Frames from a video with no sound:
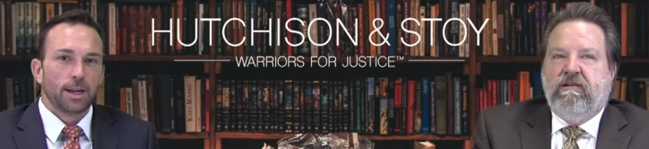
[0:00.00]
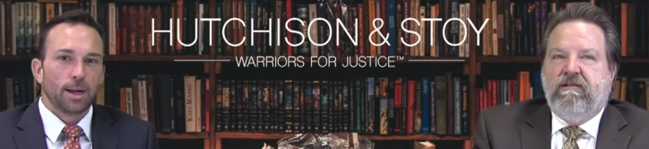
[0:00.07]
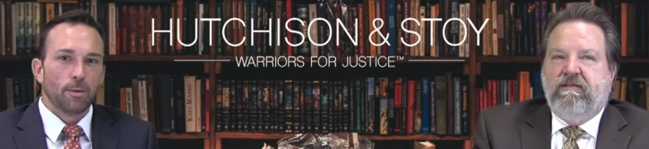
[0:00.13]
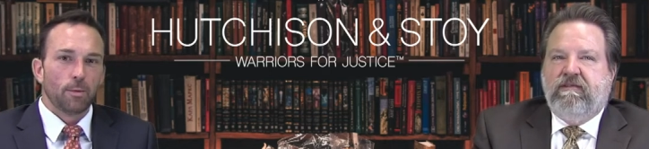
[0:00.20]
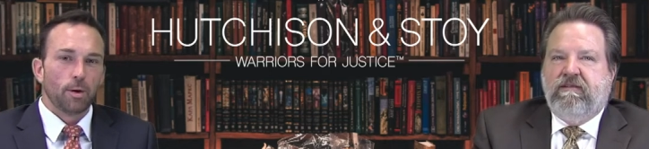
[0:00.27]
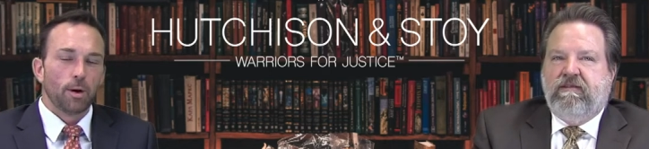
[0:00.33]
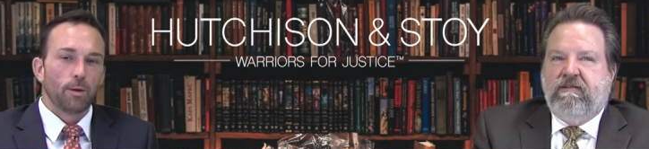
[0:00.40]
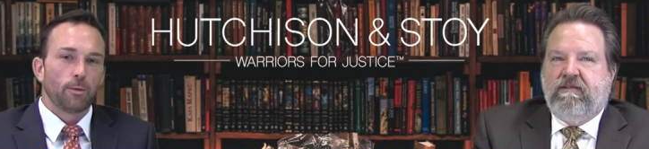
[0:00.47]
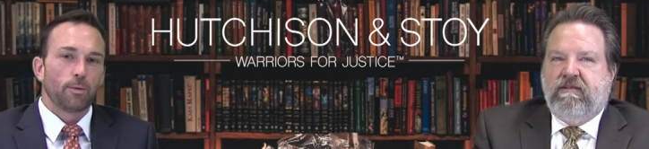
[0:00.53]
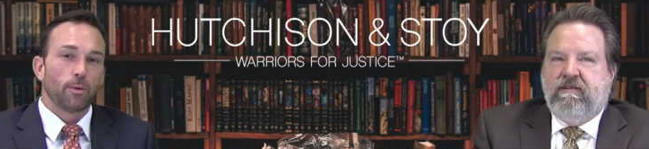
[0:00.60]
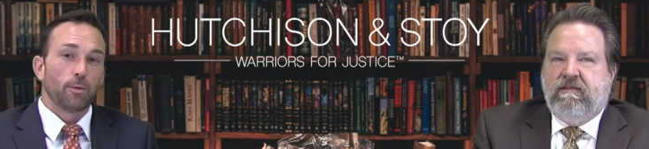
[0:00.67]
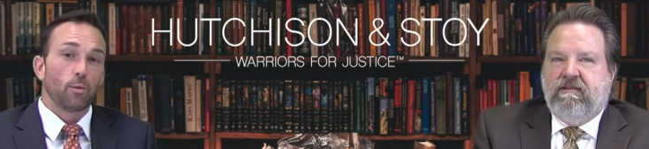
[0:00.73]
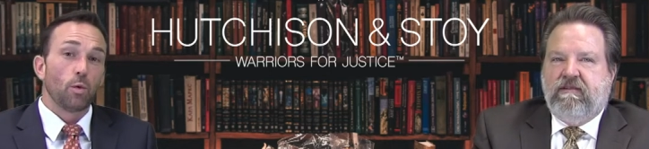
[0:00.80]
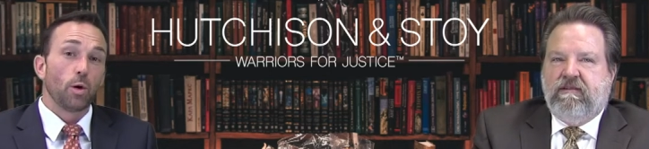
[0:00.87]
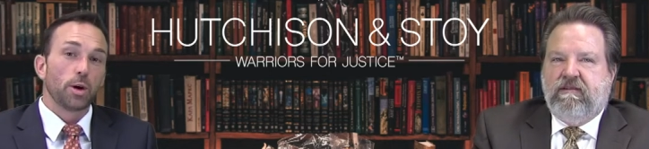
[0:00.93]
Speaker 1: And we're for
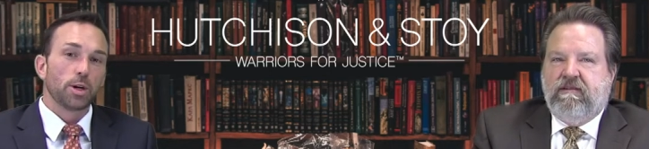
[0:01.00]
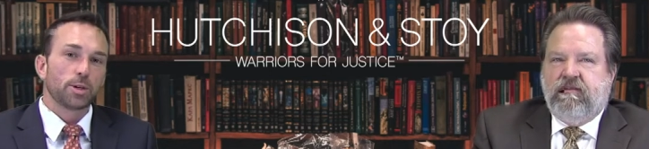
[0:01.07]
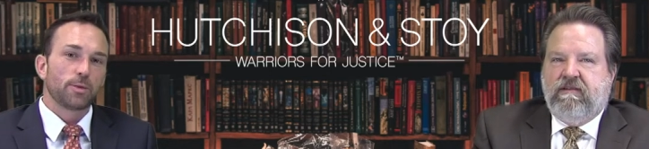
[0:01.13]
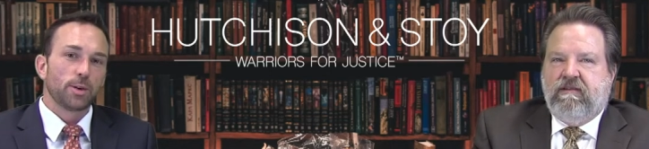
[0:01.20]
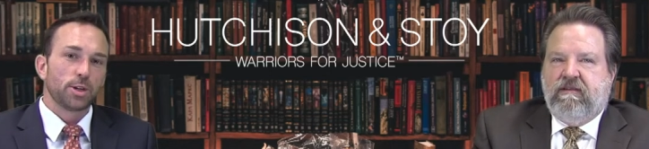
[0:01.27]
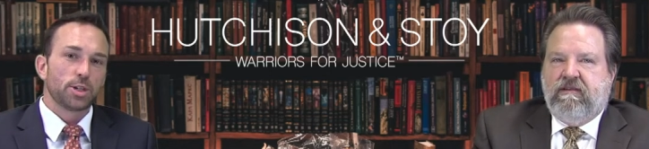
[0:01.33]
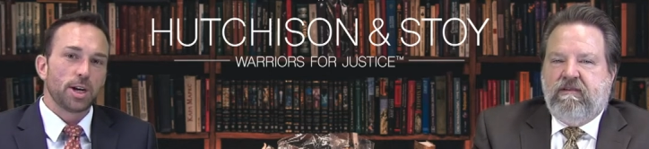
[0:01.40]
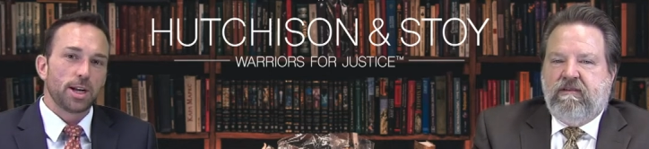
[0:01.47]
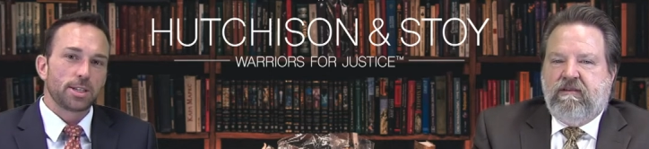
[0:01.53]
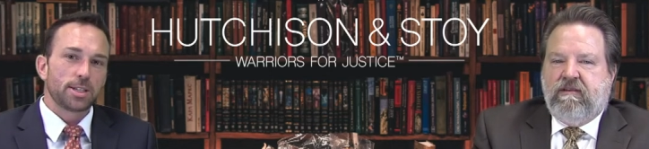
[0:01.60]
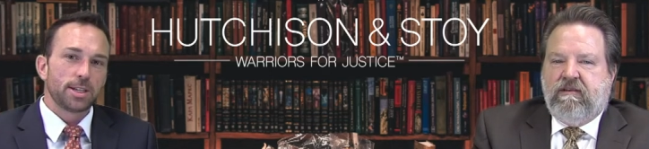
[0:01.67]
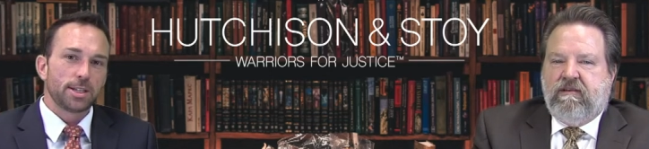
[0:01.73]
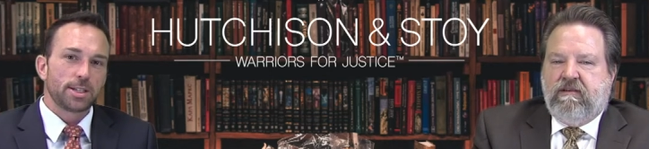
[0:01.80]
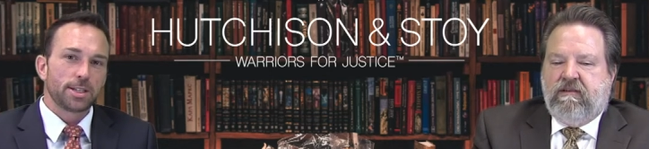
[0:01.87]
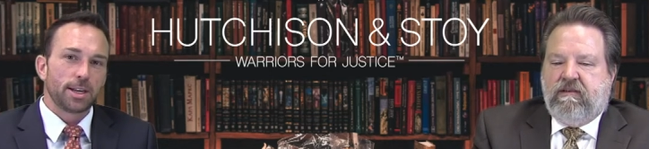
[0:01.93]
Warriors for
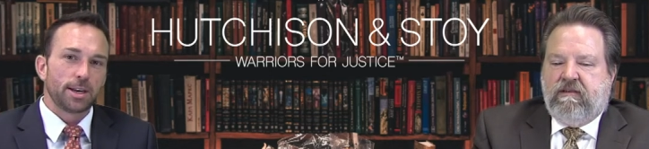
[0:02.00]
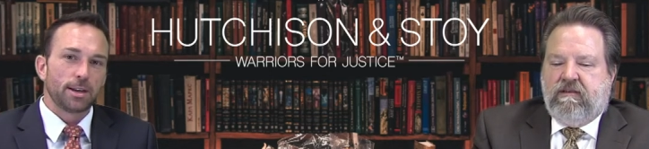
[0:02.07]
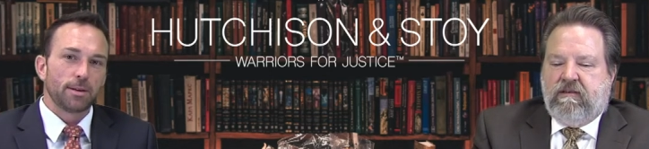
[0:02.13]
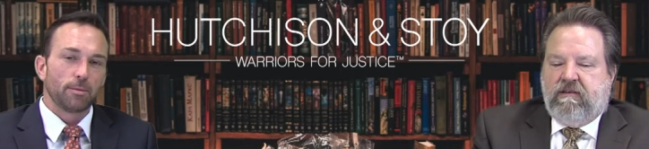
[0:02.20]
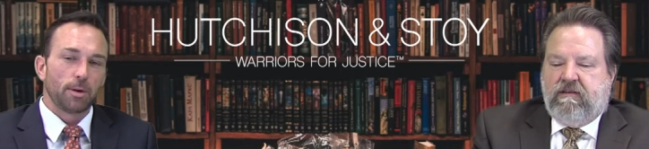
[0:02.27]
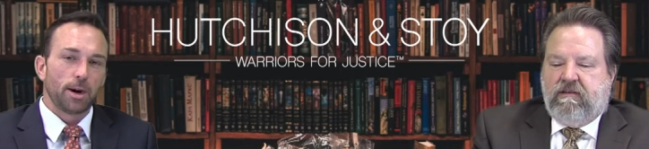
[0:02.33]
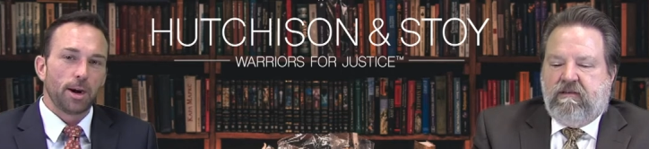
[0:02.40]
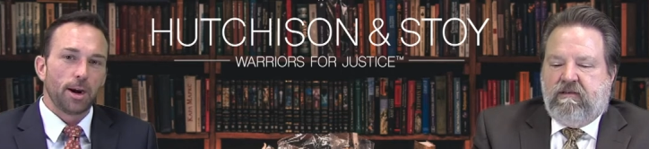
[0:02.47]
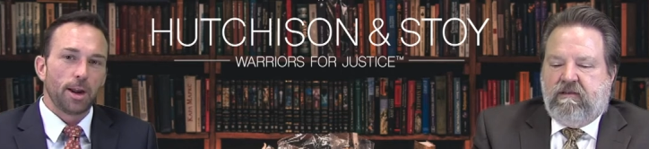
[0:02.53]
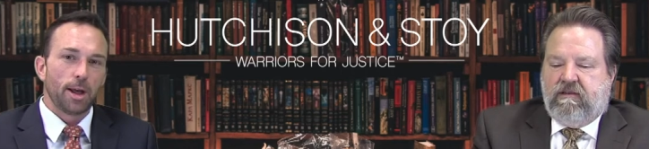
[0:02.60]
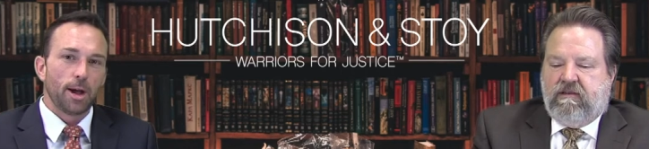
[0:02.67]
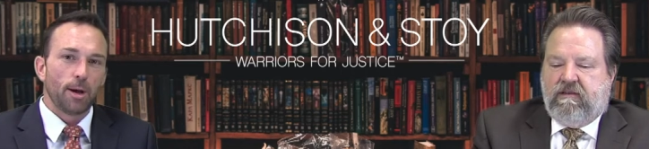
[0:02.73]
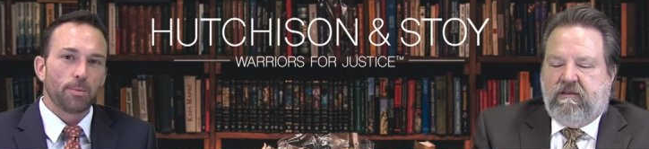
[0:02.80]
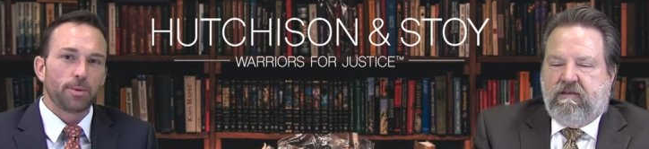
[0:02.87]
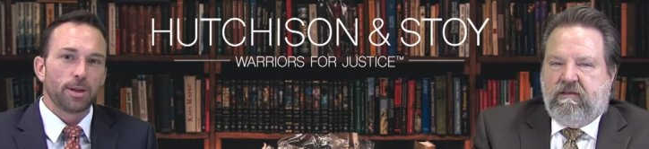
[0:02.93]
Justice, and we're here to
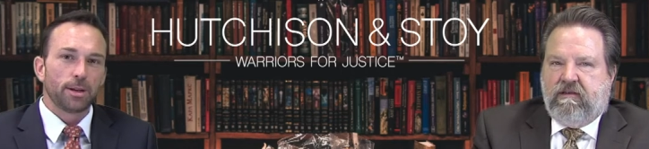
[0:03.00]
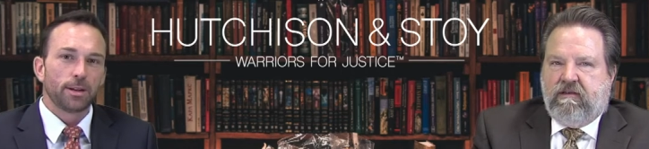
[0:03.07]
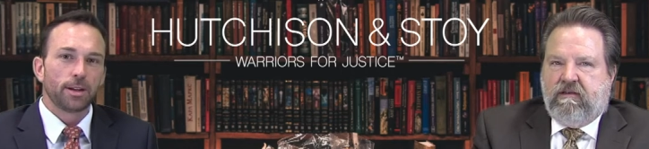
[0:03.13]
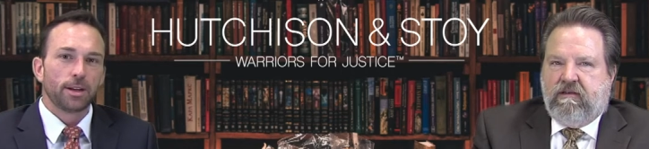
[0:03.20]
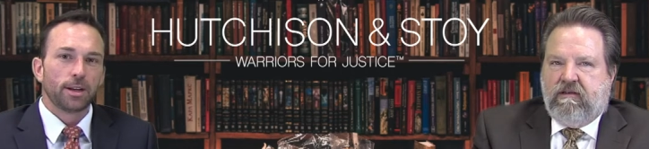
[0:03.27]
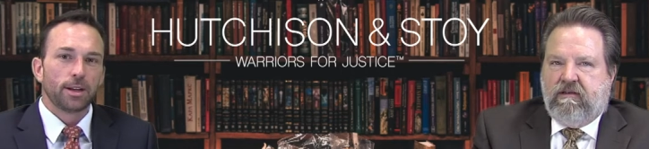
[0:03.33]
help you.